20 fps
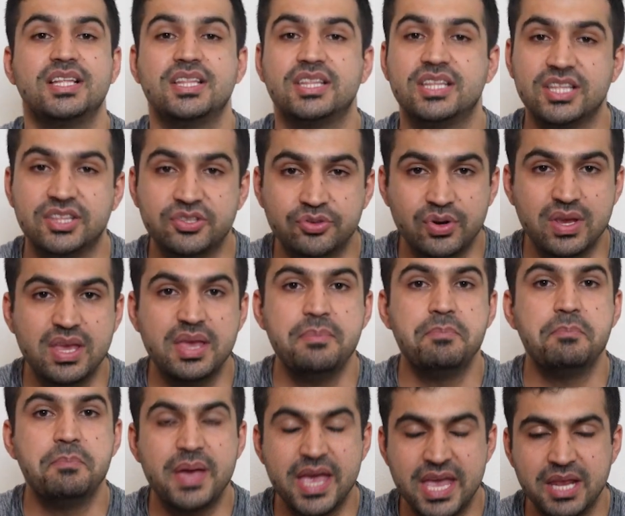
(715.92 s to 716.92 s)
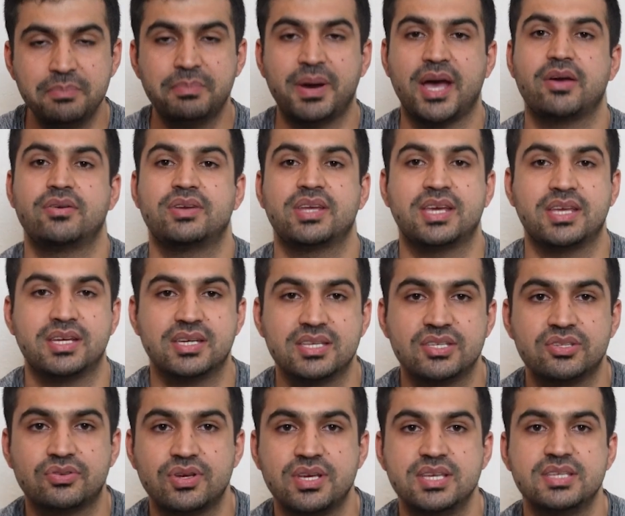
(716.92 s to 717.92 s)
the 3 main biotech
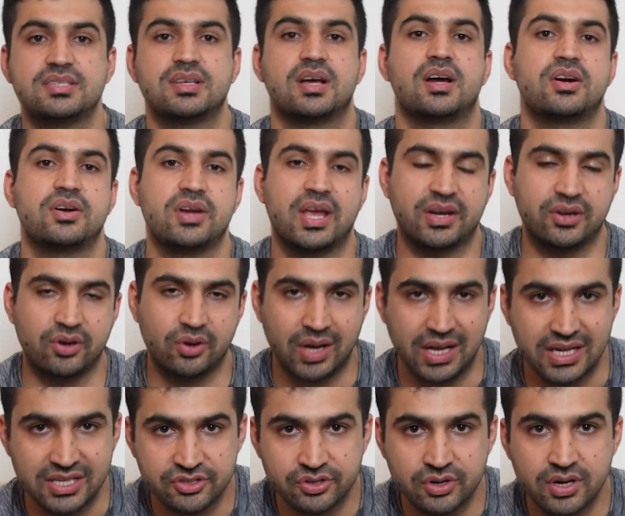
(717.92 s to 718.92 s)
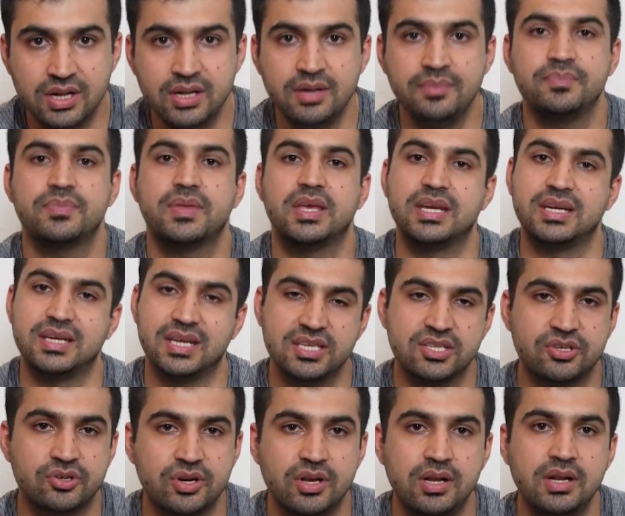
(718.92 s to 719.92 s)
industries are agricultural,
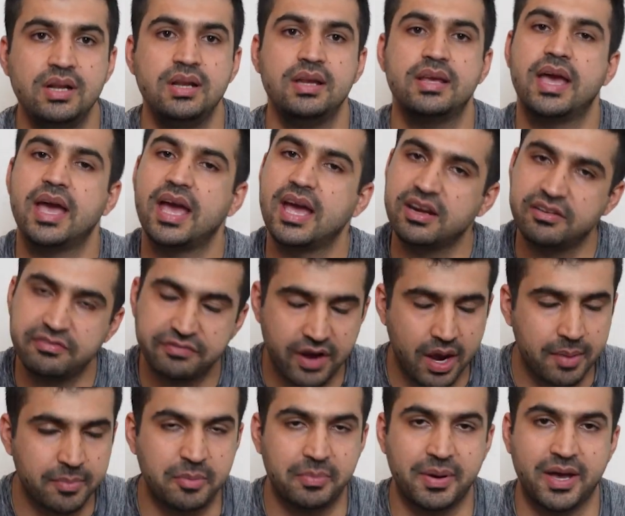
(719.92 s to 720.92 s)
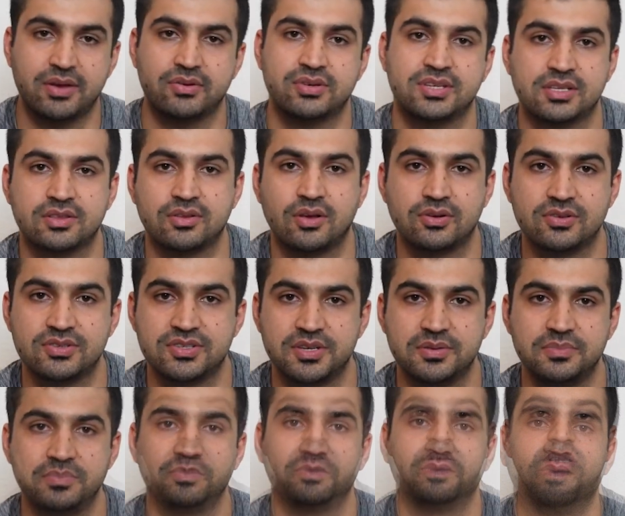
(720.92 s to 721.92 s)
industrial, and pharma
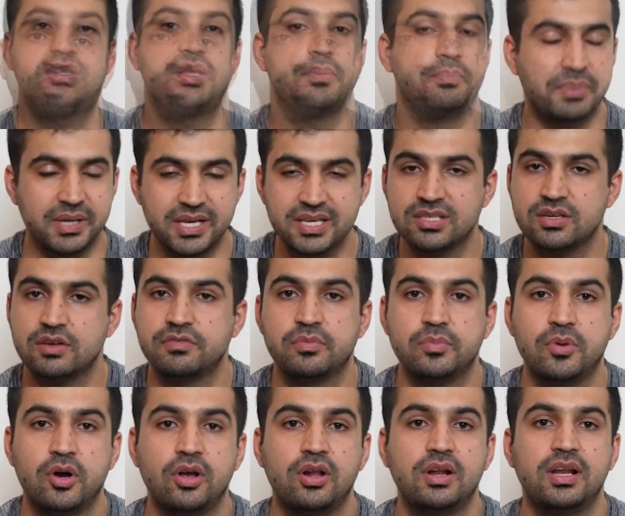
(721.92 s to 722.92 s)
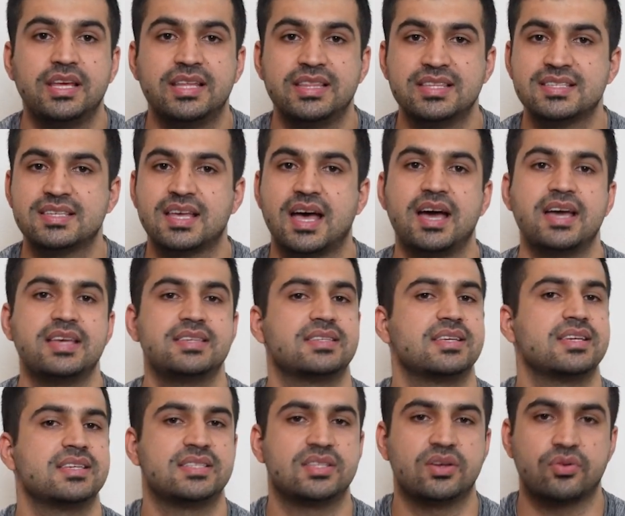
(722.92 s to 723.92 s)
biotechnology. The biggest of them all in size
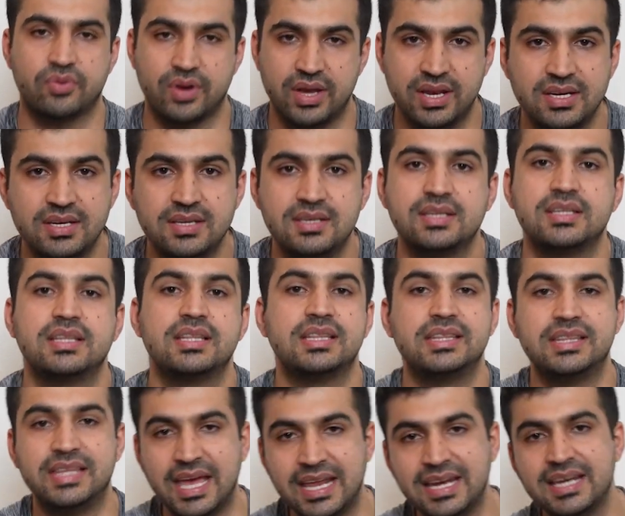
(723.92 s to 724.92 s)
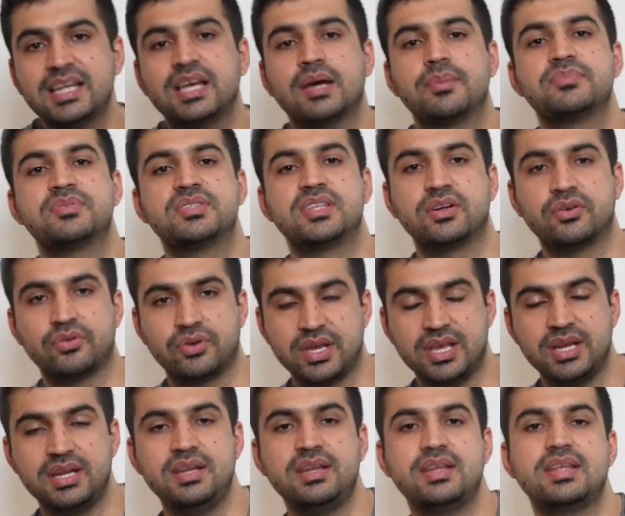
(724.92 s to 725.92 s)
is the red, then comes the
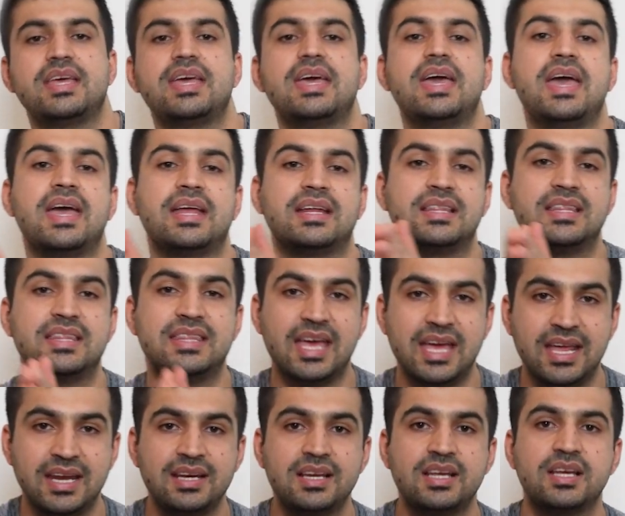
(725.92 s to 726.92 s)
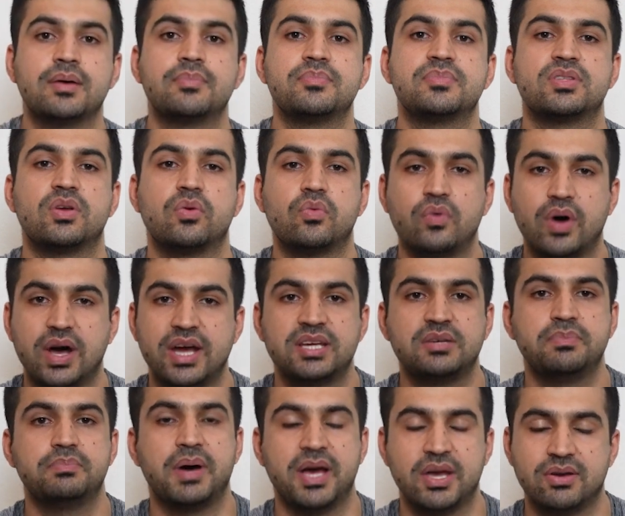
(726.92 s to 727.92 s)
green, and then comes the
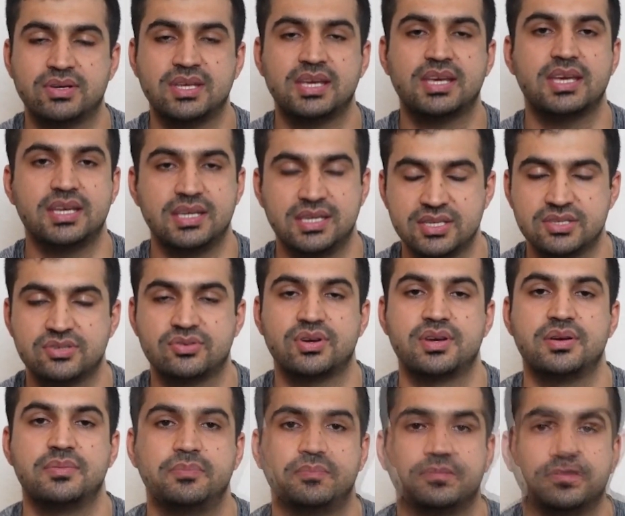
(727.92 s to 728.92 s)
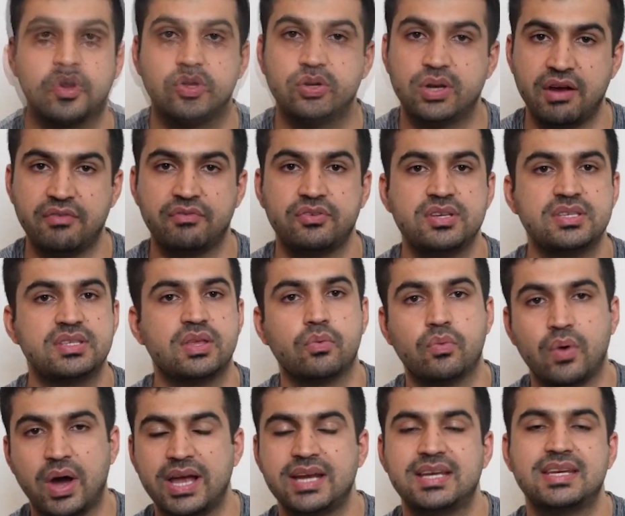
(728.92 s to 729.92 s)
white biotech industry. On average, the
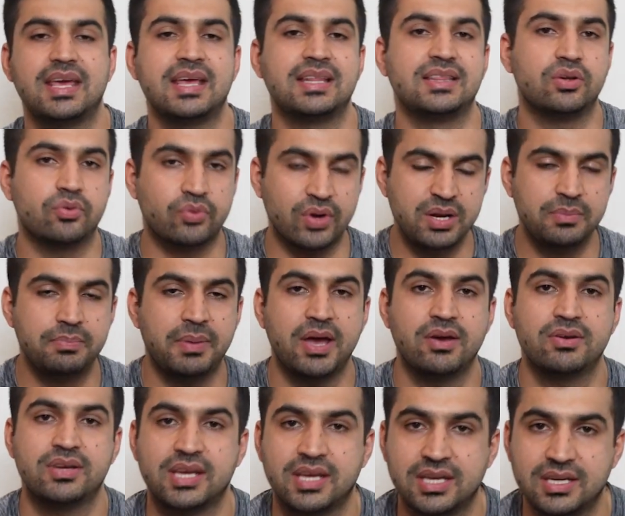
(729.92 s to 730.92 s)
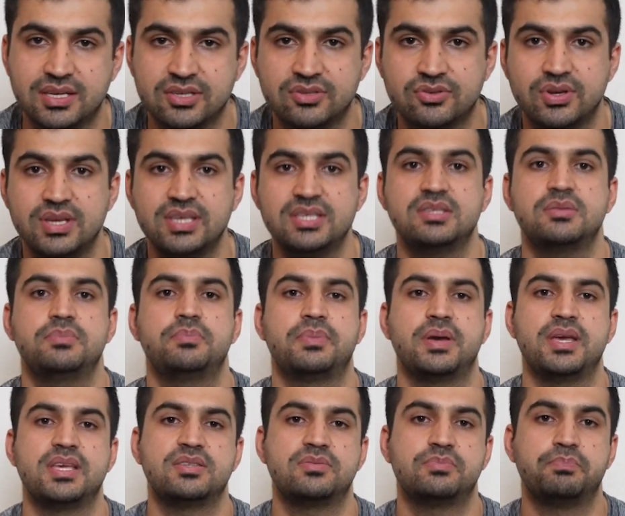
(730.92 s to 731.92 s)
white and the red biotech industries
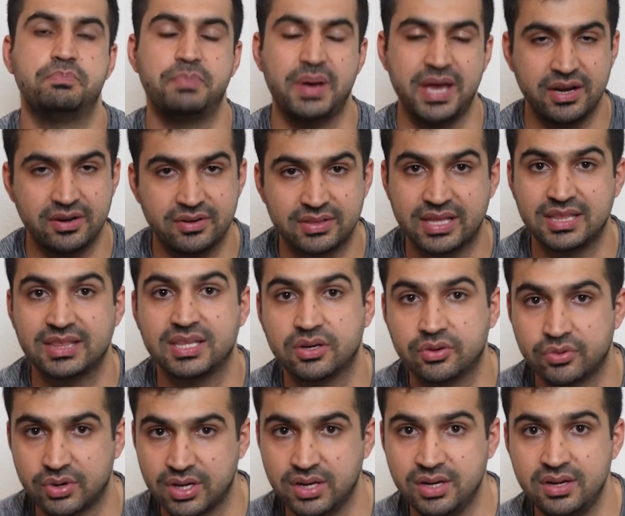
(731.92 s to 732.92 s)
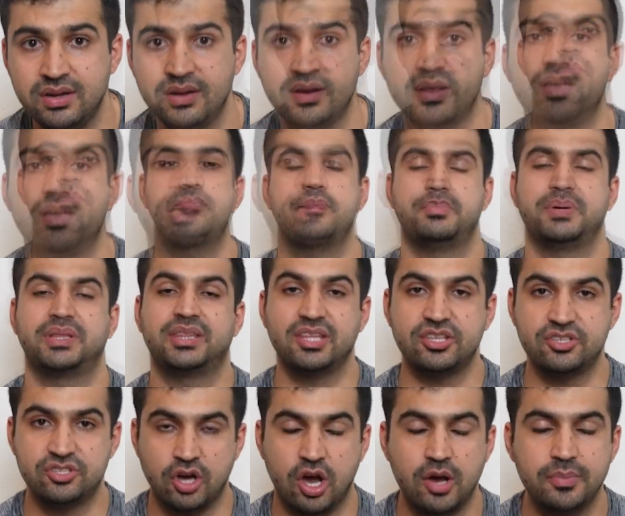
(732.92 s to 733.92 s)
pays better than the green, but the
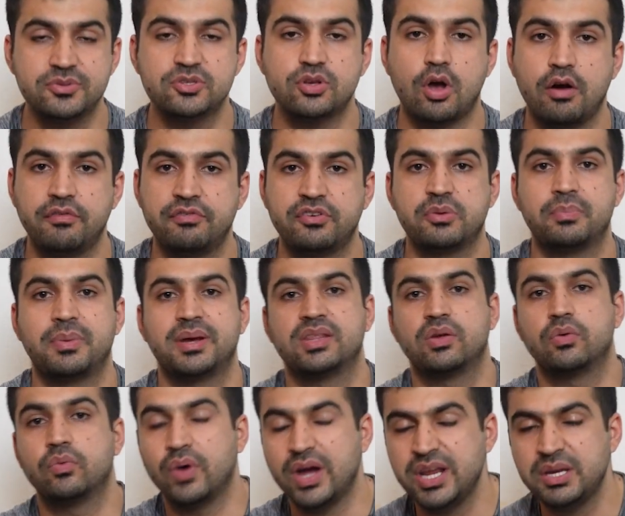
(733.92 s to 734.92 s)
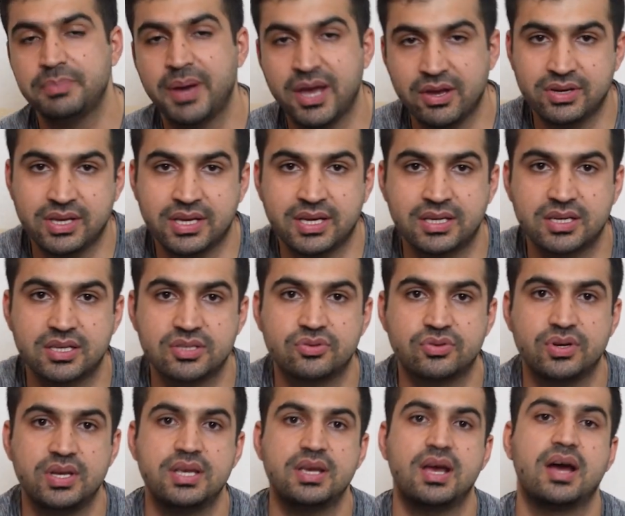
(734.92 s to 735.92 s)
jobs offered by the white biotech
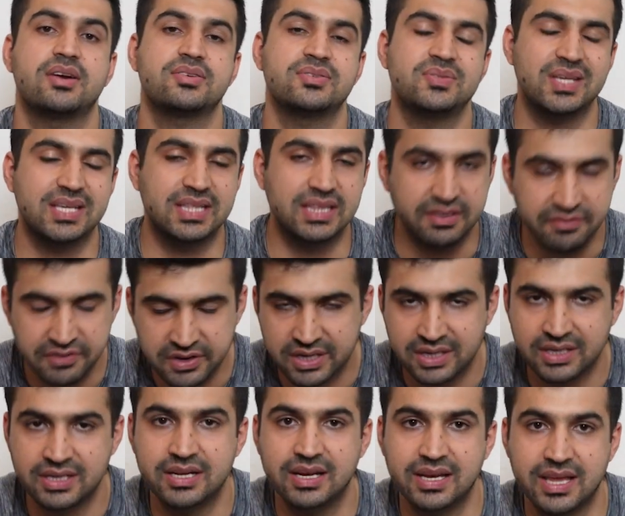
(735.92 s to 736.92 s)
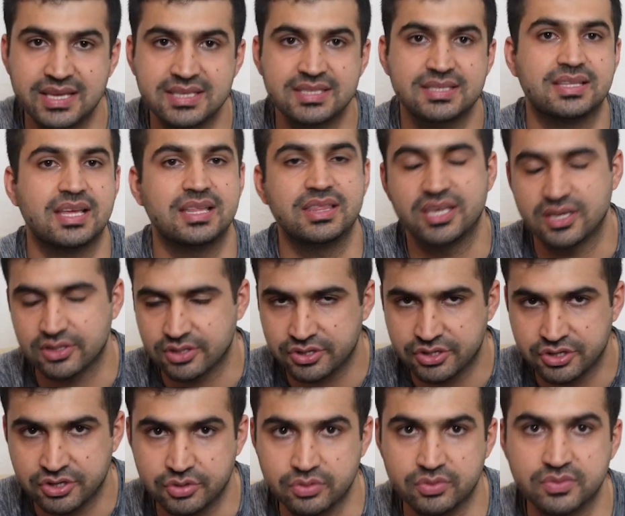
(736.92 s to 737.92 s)
industry are significantly less than the other
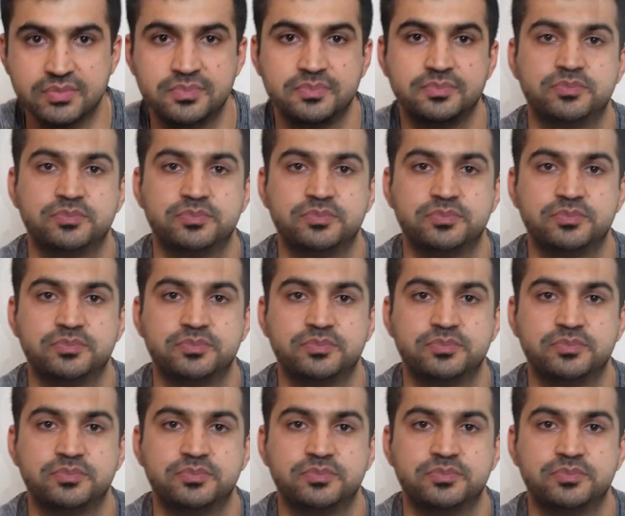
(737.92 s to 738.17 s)
two.